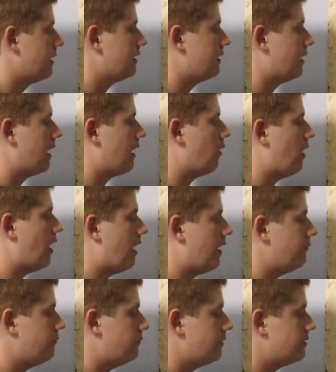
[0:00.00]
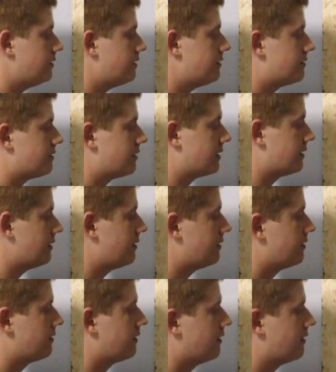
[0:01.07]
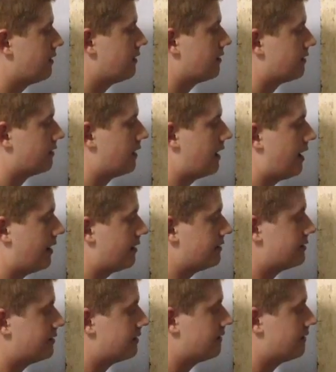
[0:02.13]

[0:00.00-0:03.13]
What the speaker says: Now, I really think that